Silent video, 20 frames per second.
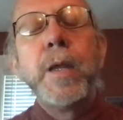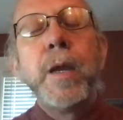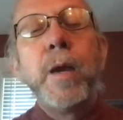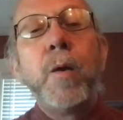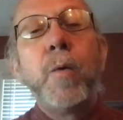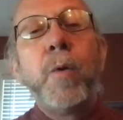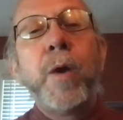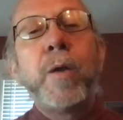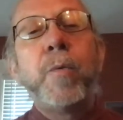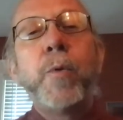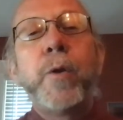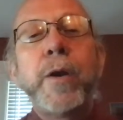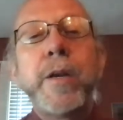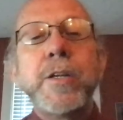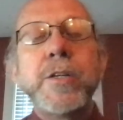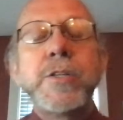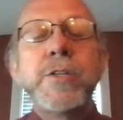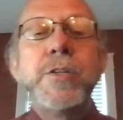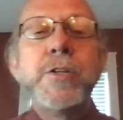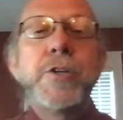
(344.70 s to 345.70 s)
what I wanted
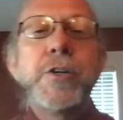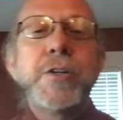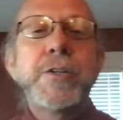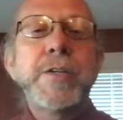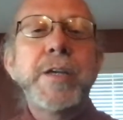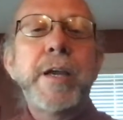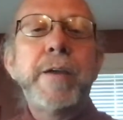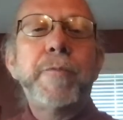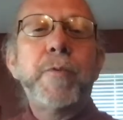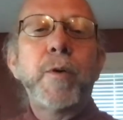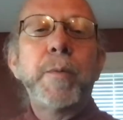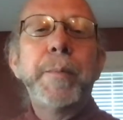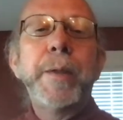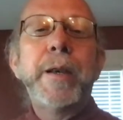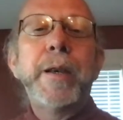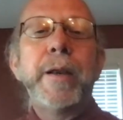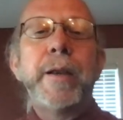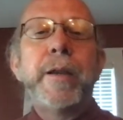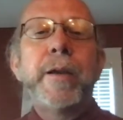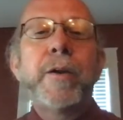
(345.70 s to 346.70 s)
to just say for a
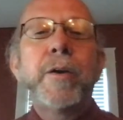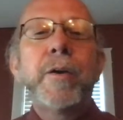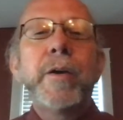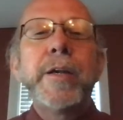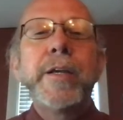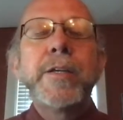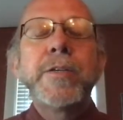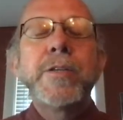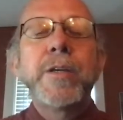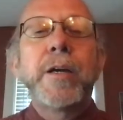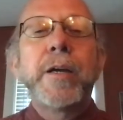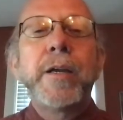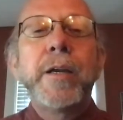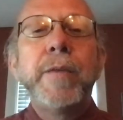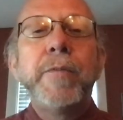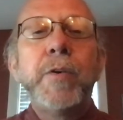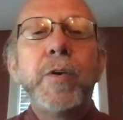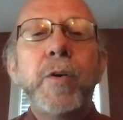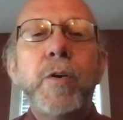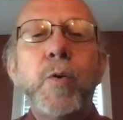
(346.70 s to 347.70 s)
minute here is give
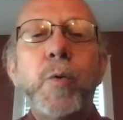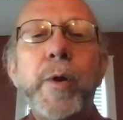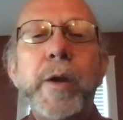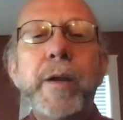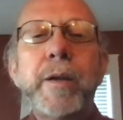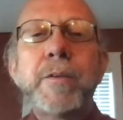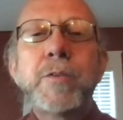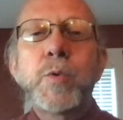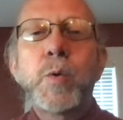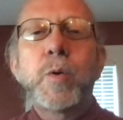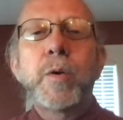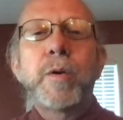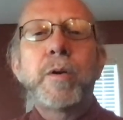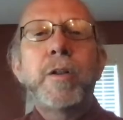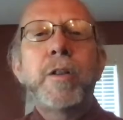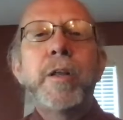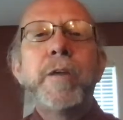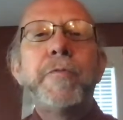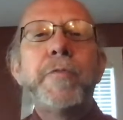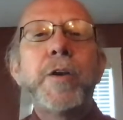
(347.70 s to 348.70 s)
you a quick sort of
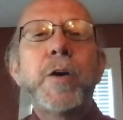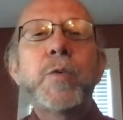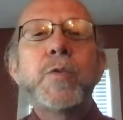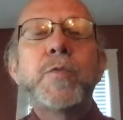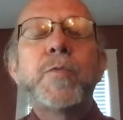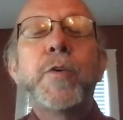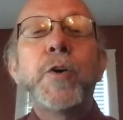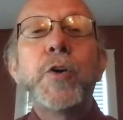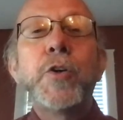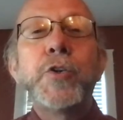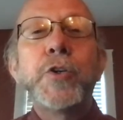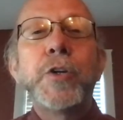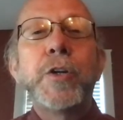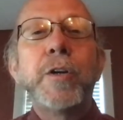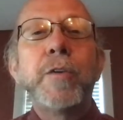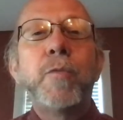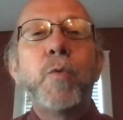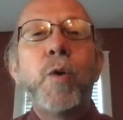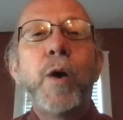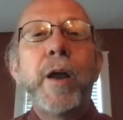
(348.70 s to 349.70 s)
Cliff Notes version
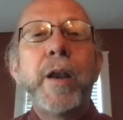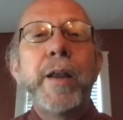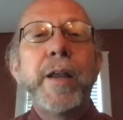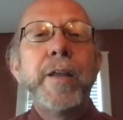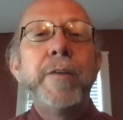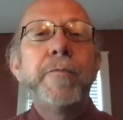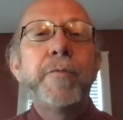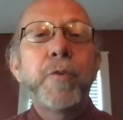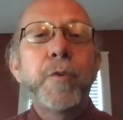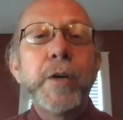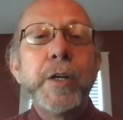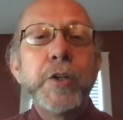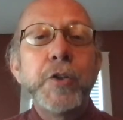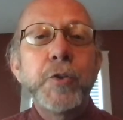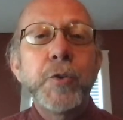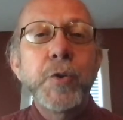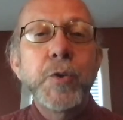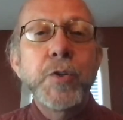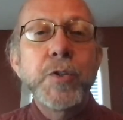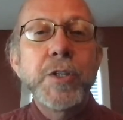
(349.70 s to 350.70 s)
of what
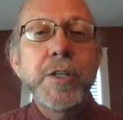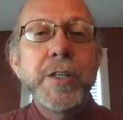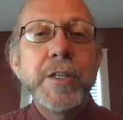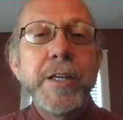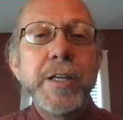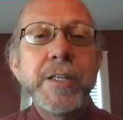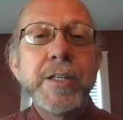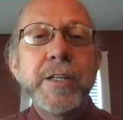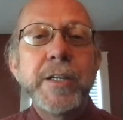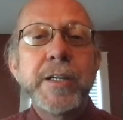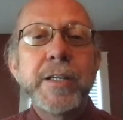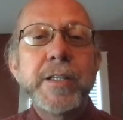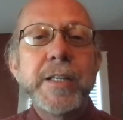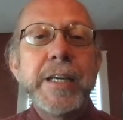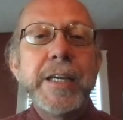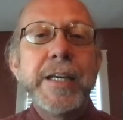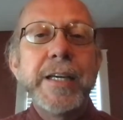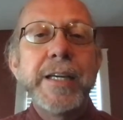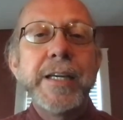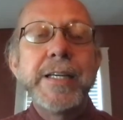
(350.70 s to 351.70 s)
inferential statistics
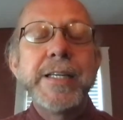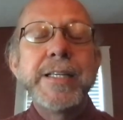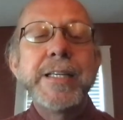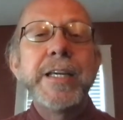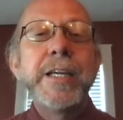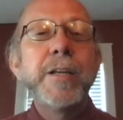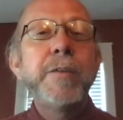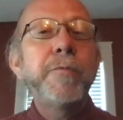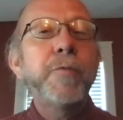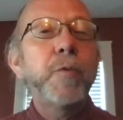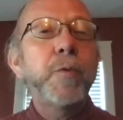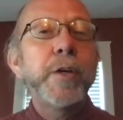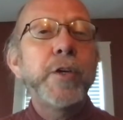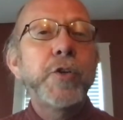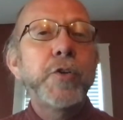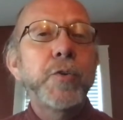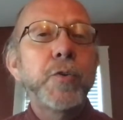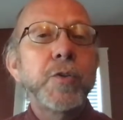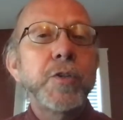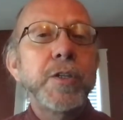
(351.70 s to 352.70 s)
is.
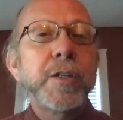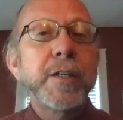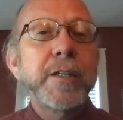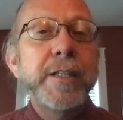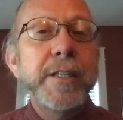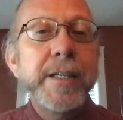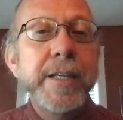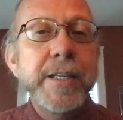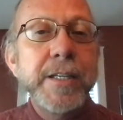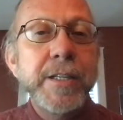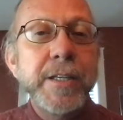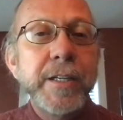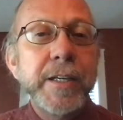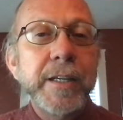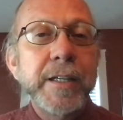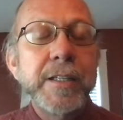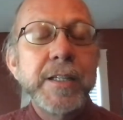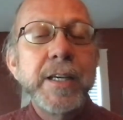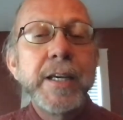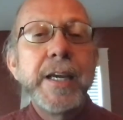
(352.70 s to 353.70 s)
Inferential
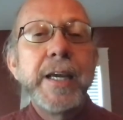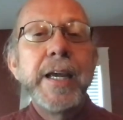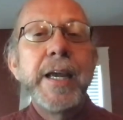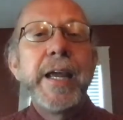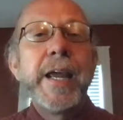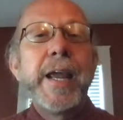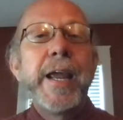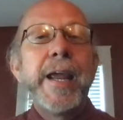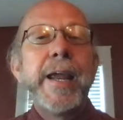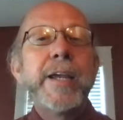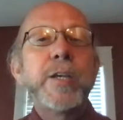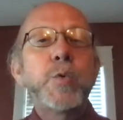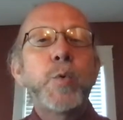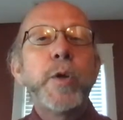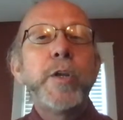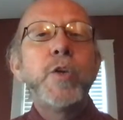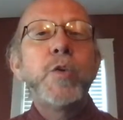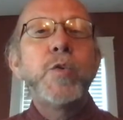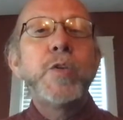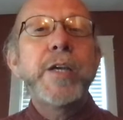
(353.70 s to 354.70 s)
statistics is
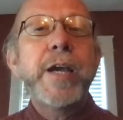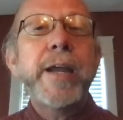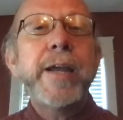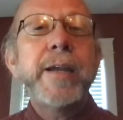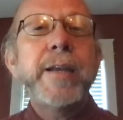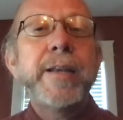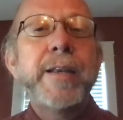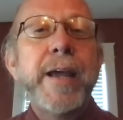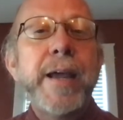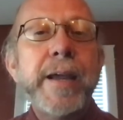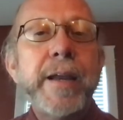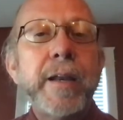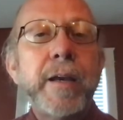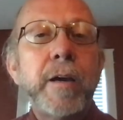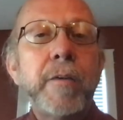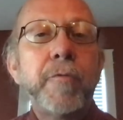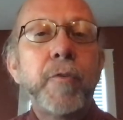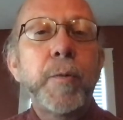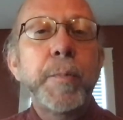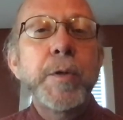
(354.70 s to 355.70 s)
when you take data
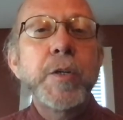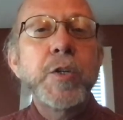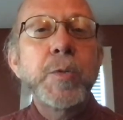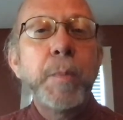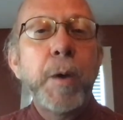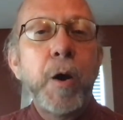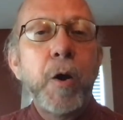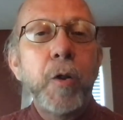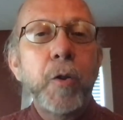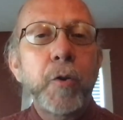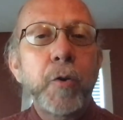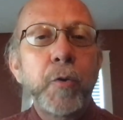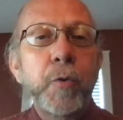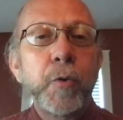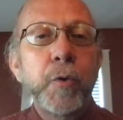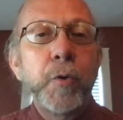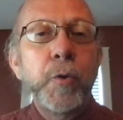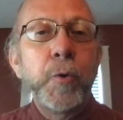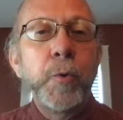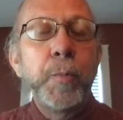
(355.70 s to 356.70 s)
from a smaller
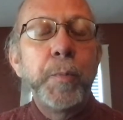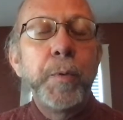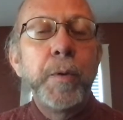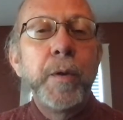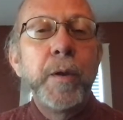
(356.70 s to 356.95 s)
group